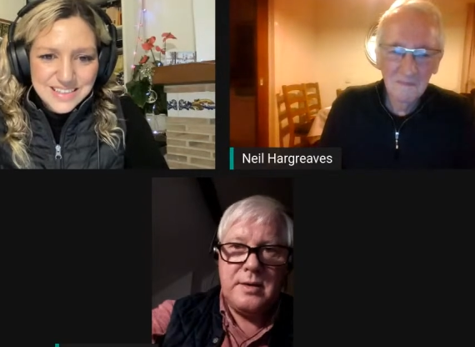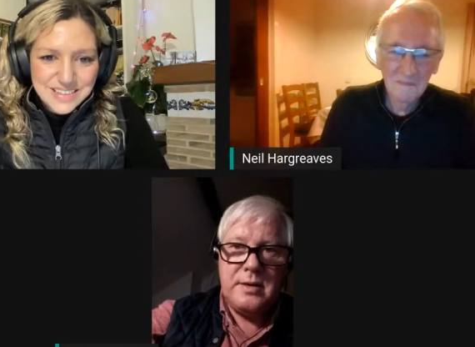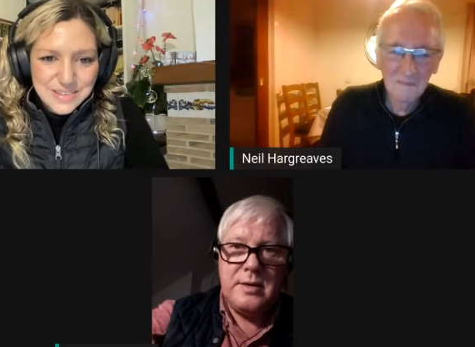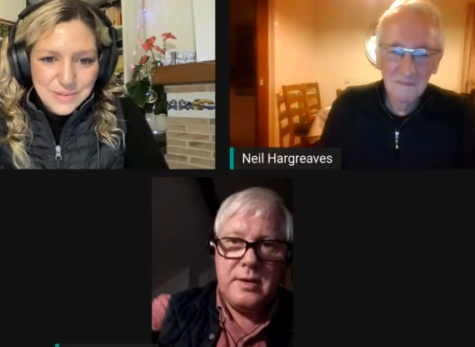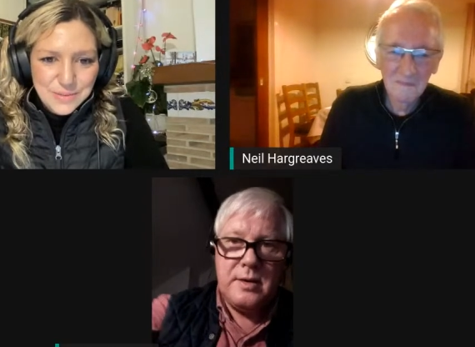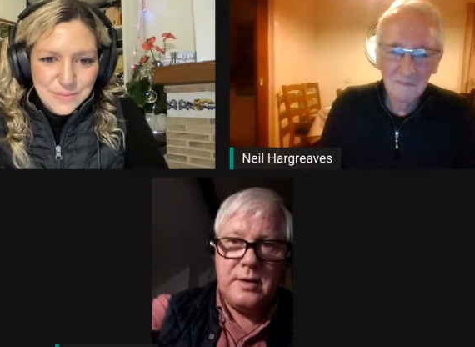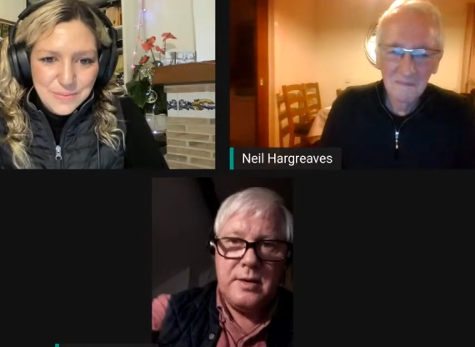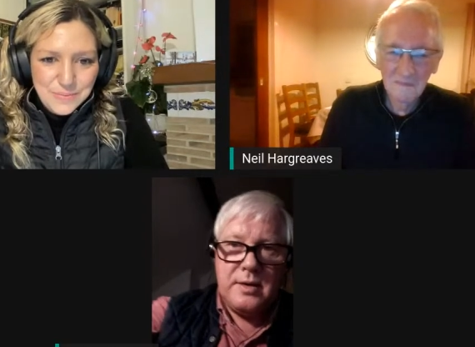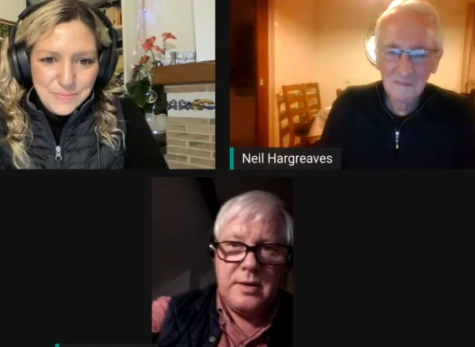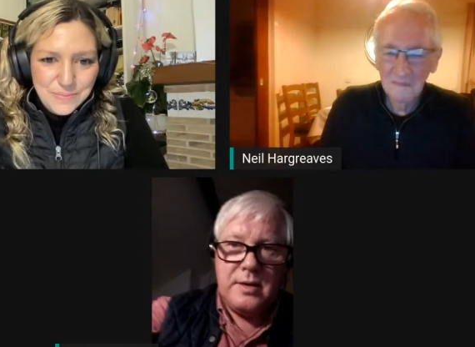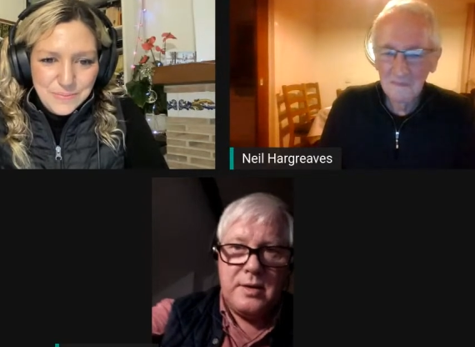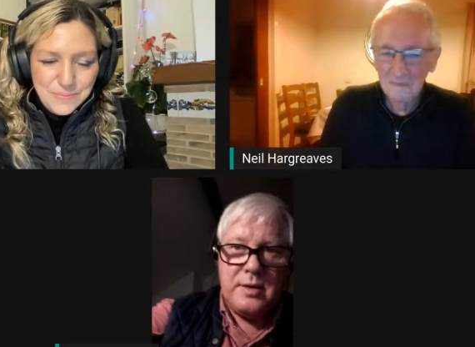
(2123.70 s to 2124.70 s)

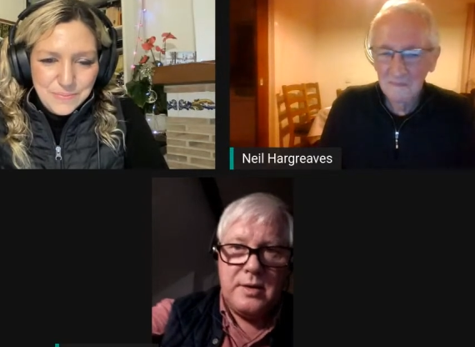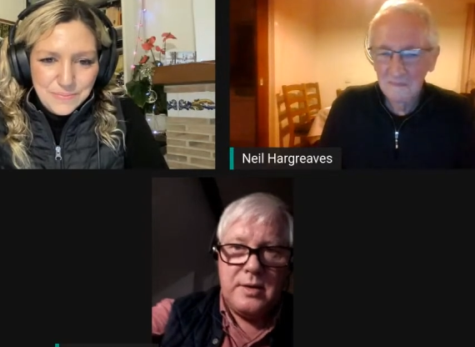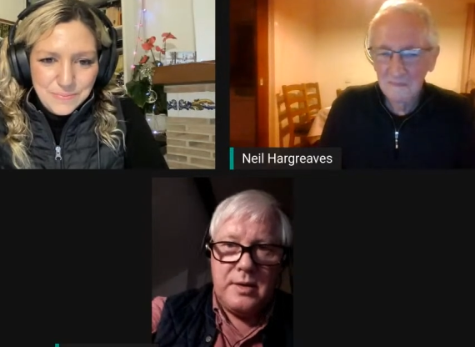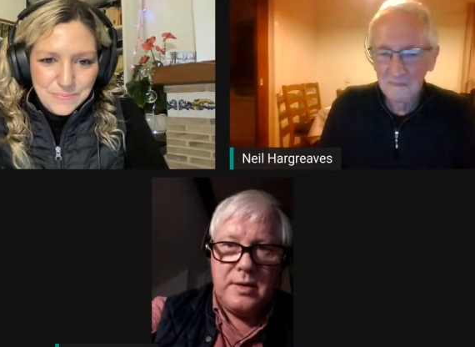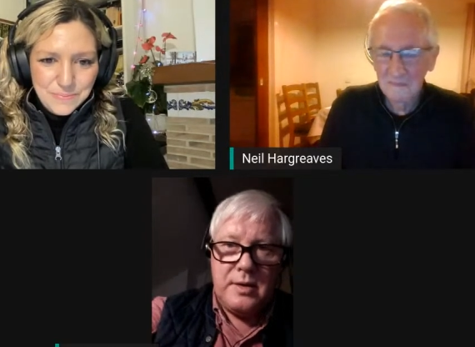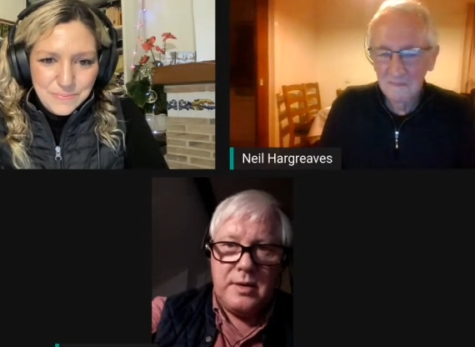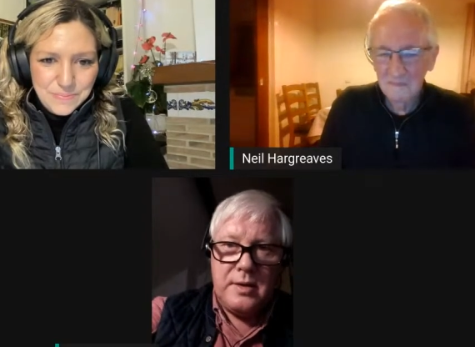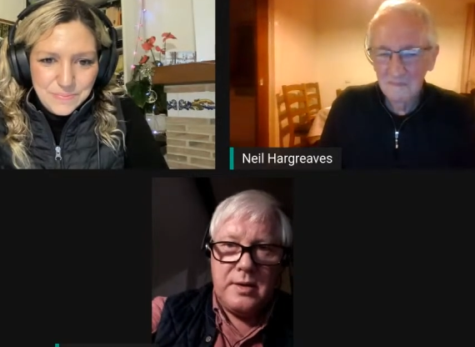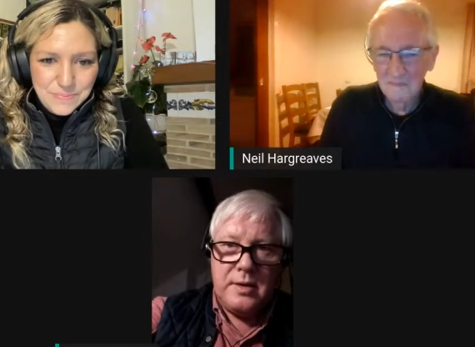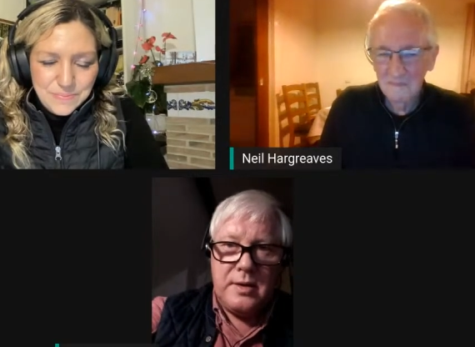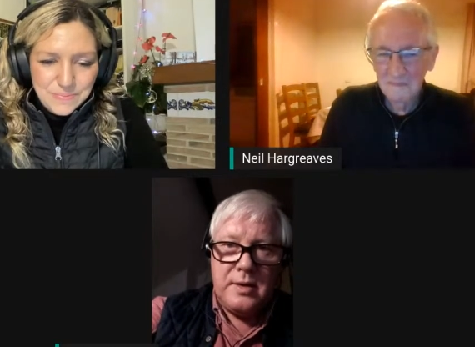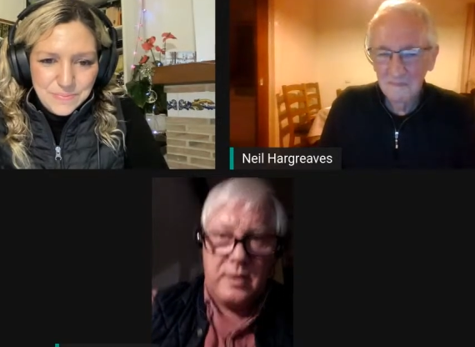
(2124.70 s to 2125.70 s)

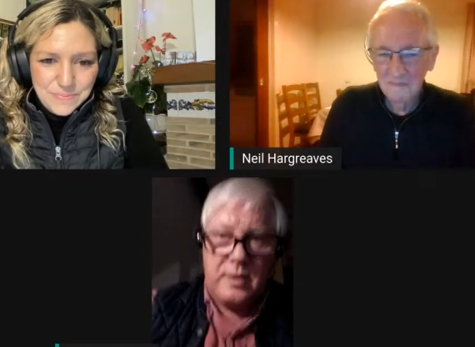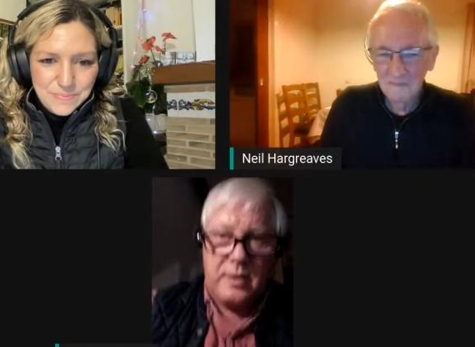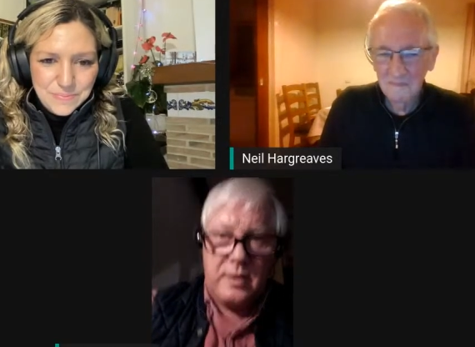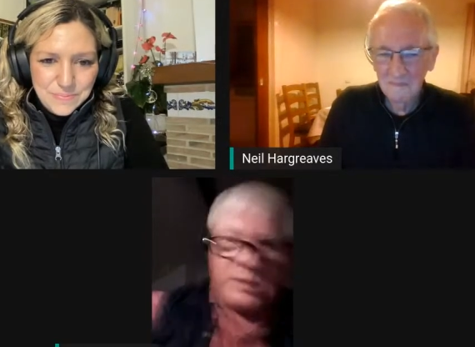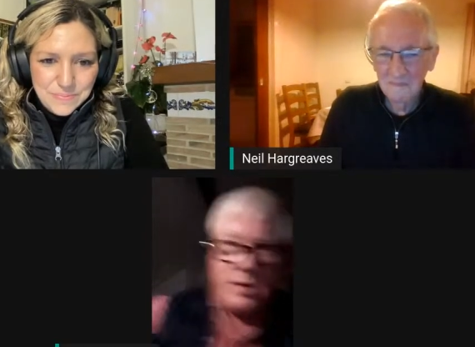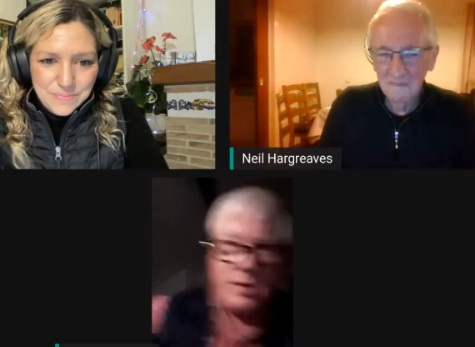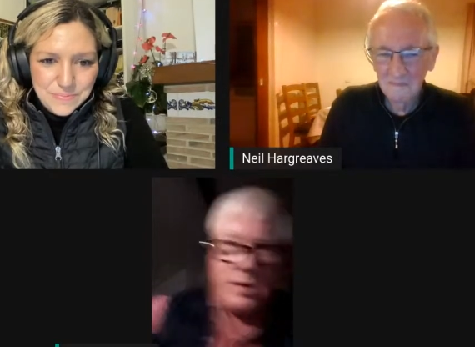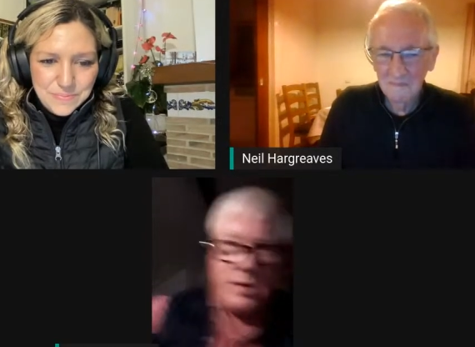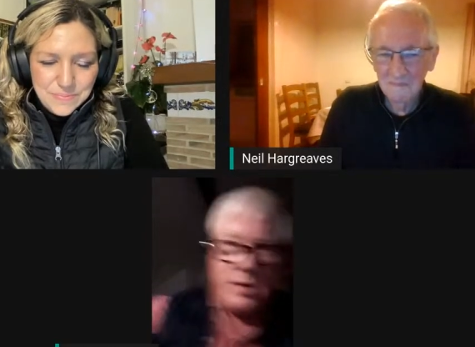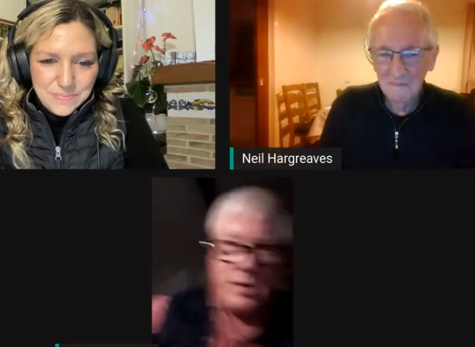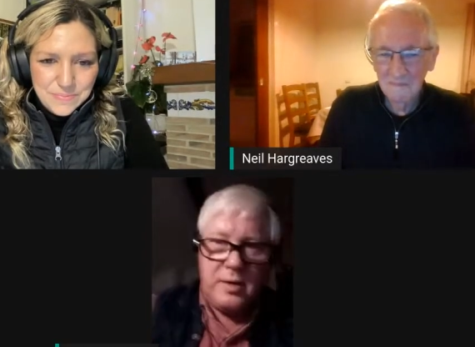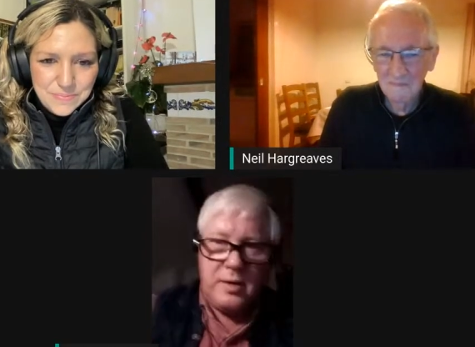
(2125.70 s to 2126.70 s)

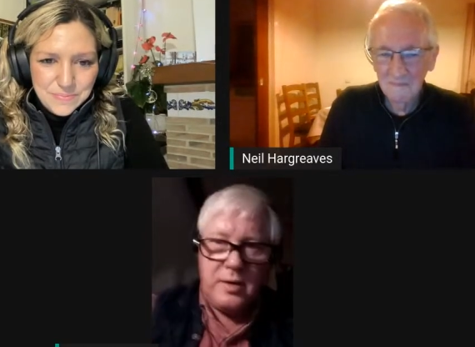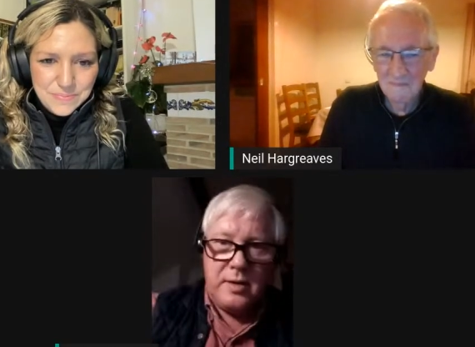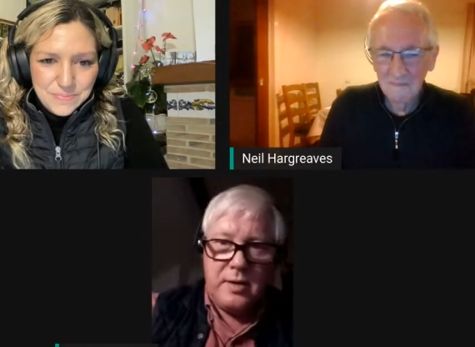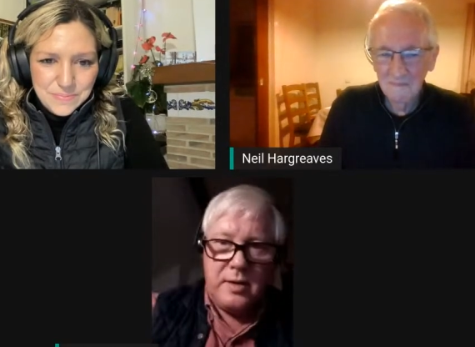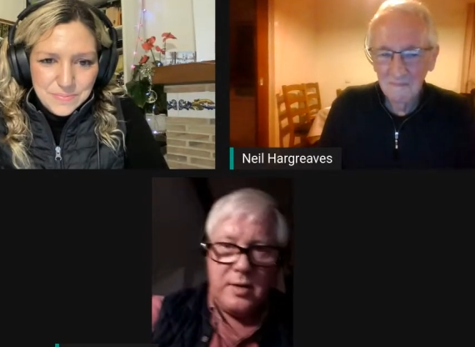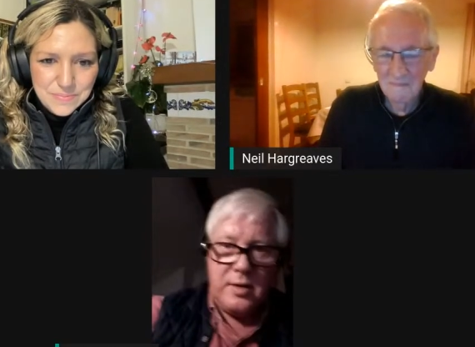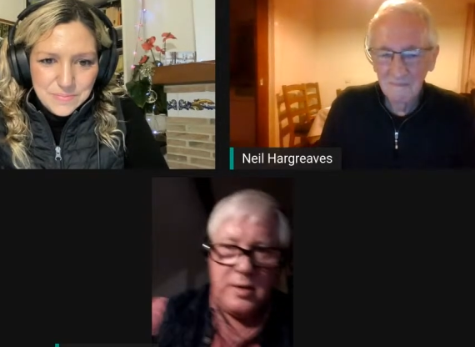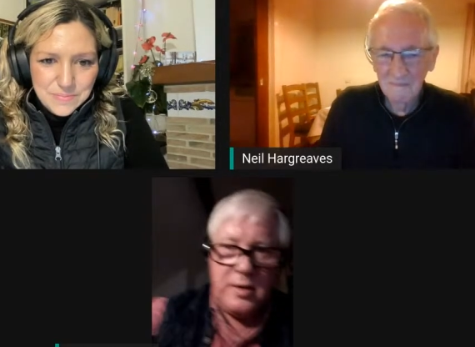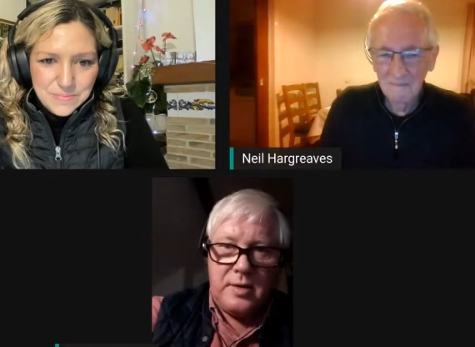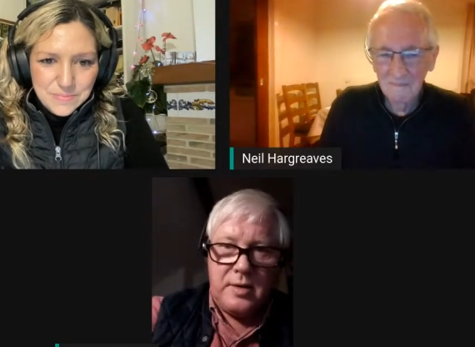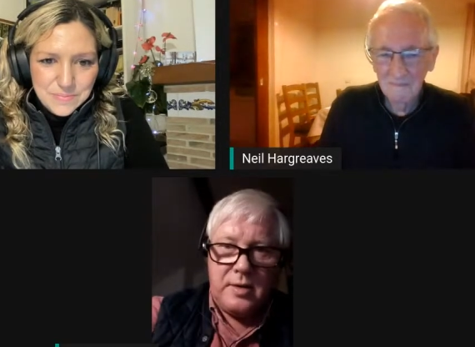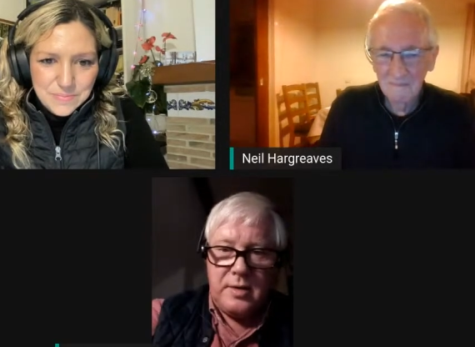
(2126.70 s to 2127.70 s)

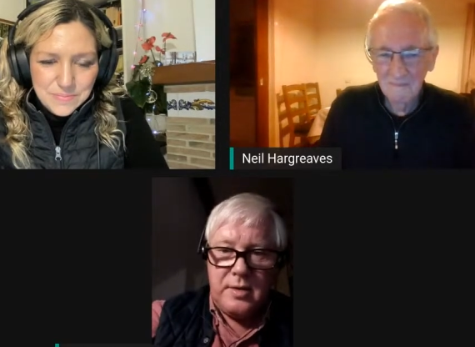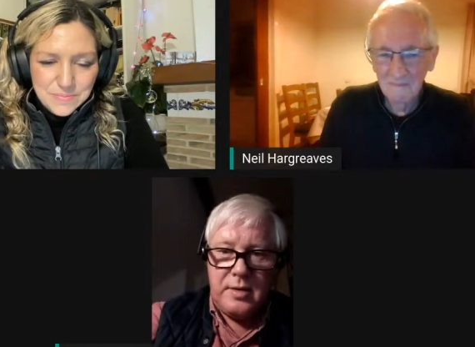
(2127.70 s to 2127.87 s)
(silence)